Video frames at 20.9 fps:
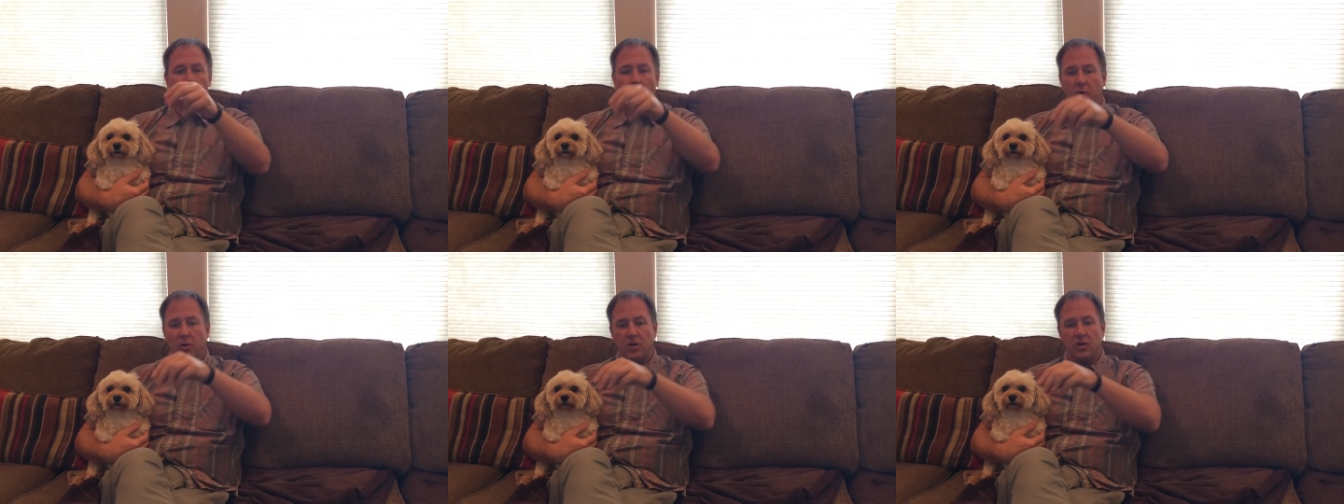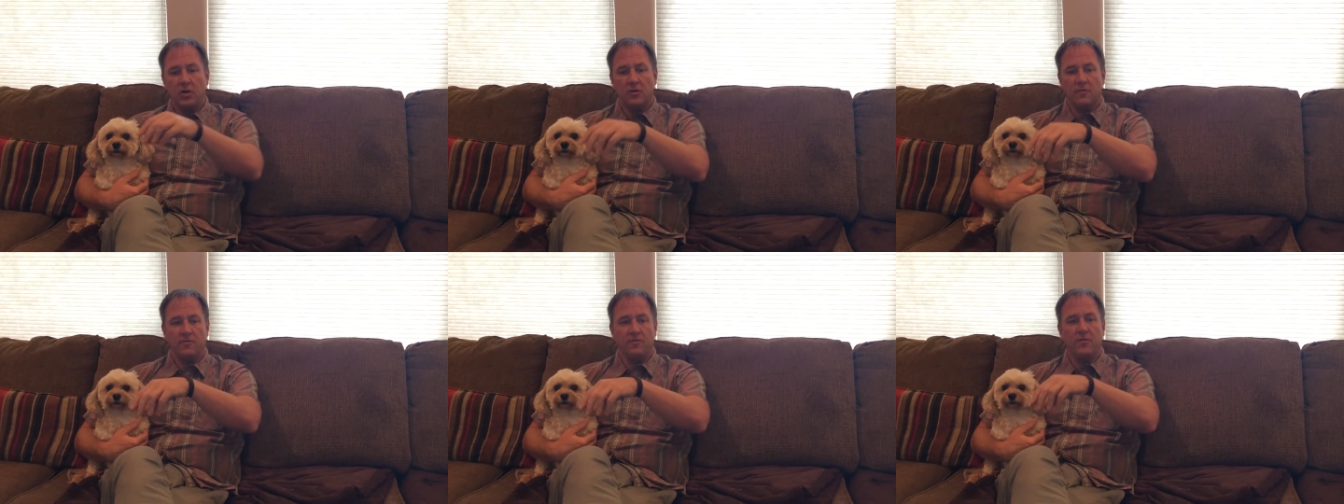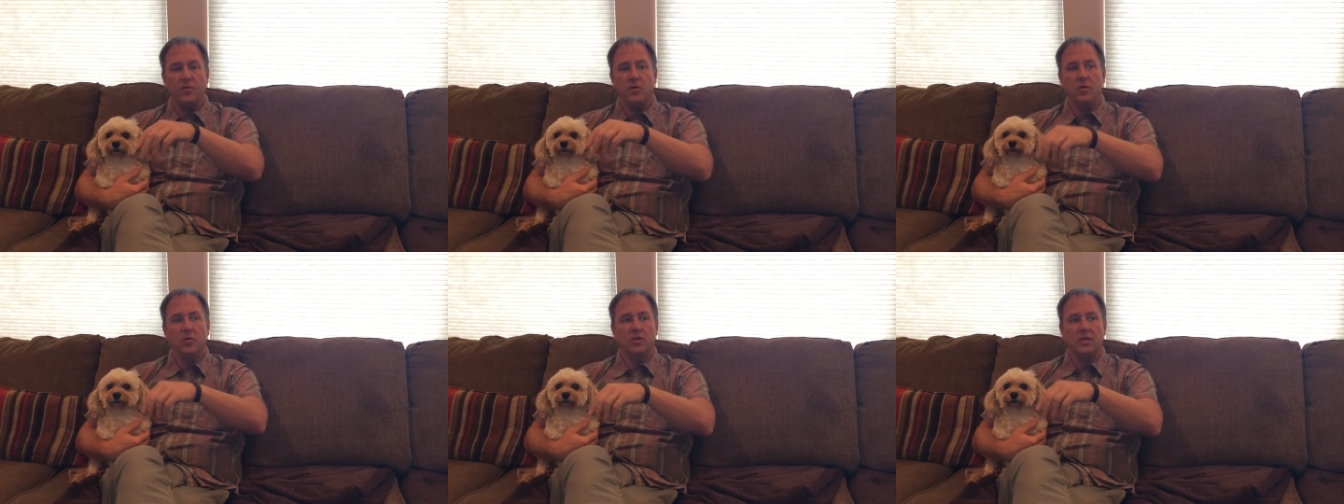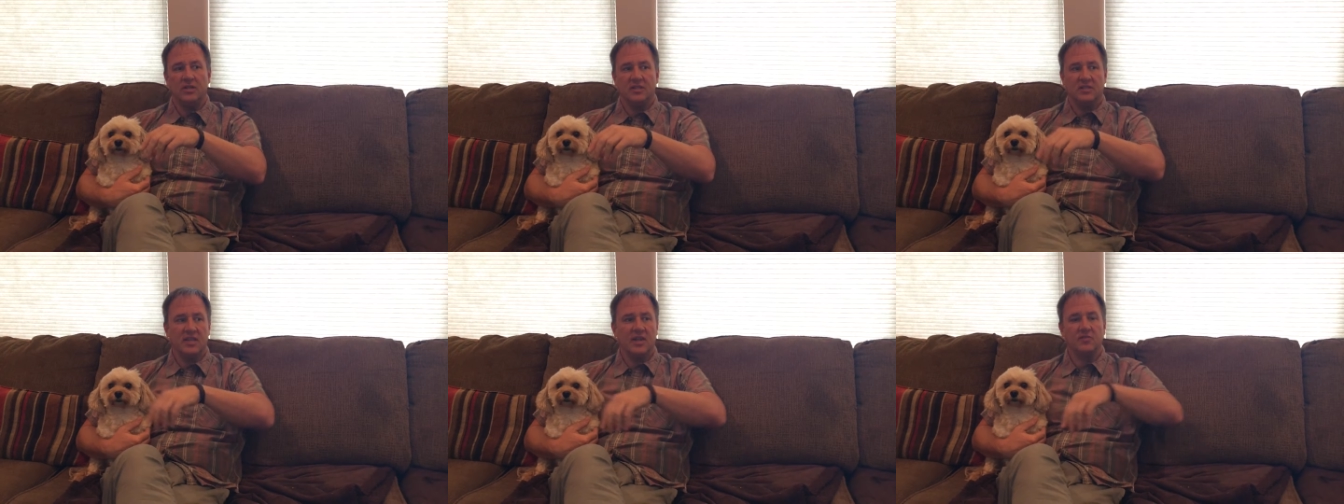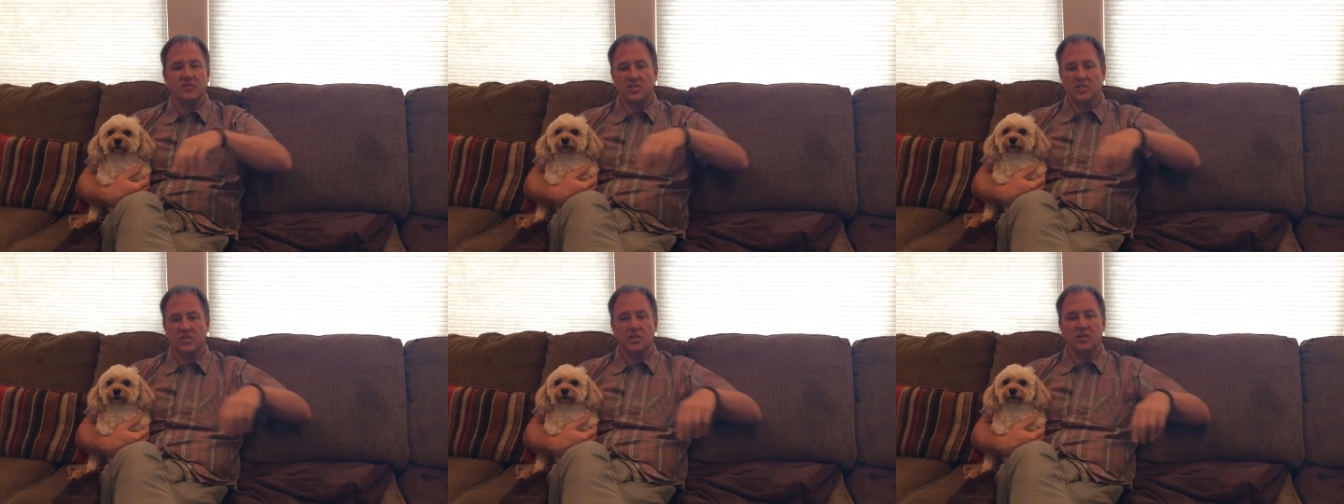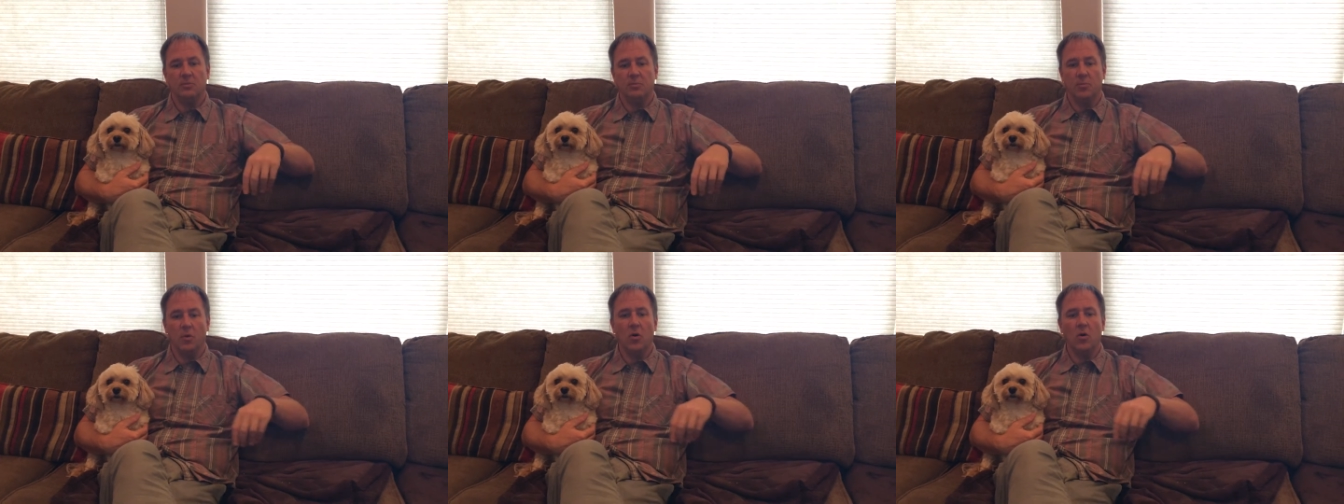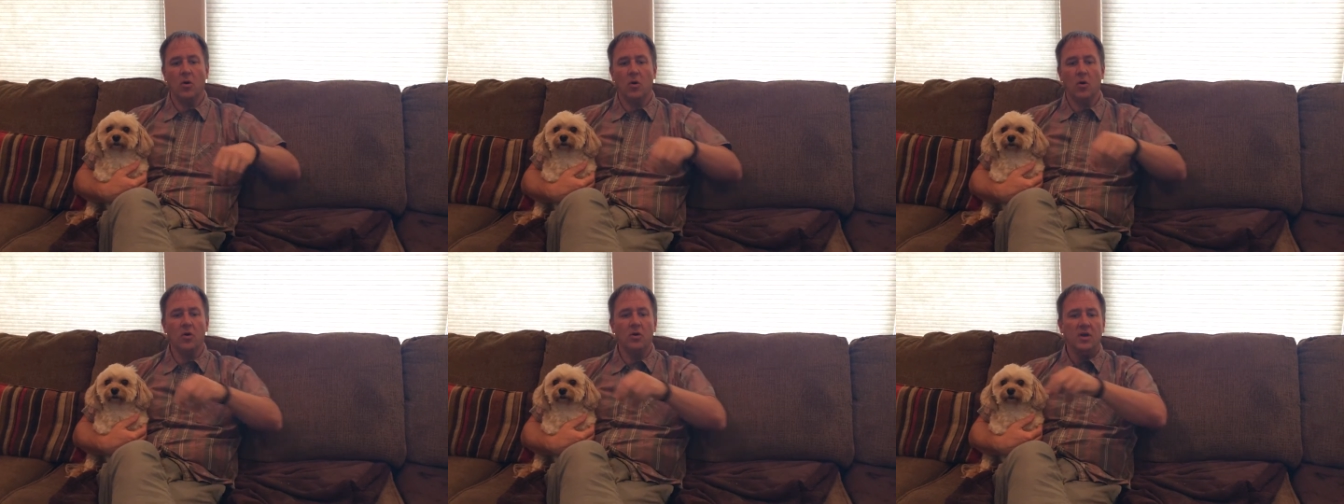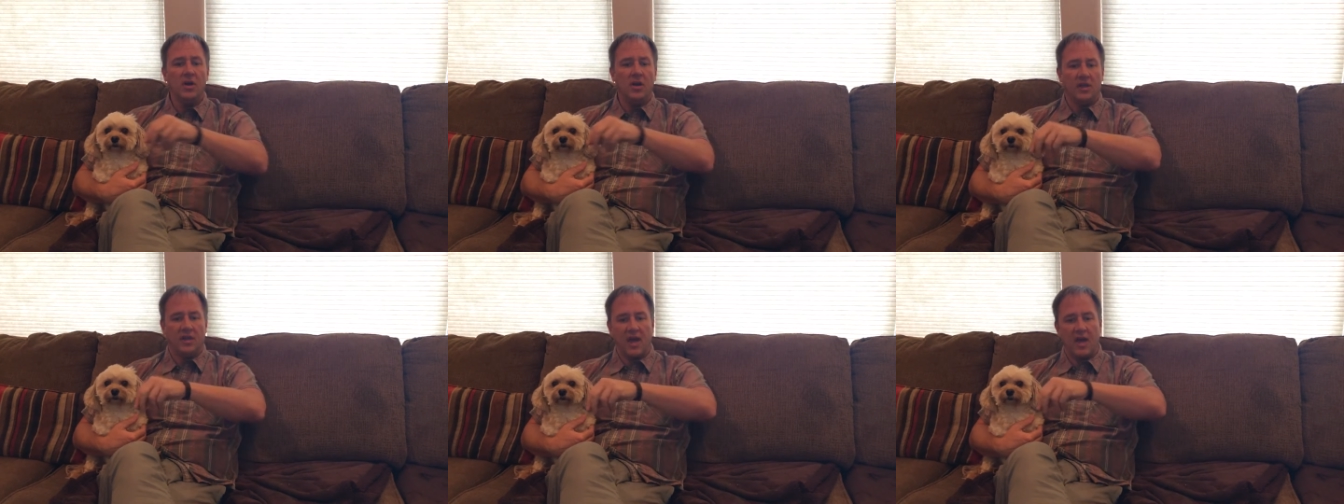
putting her food instead of just in the bowl,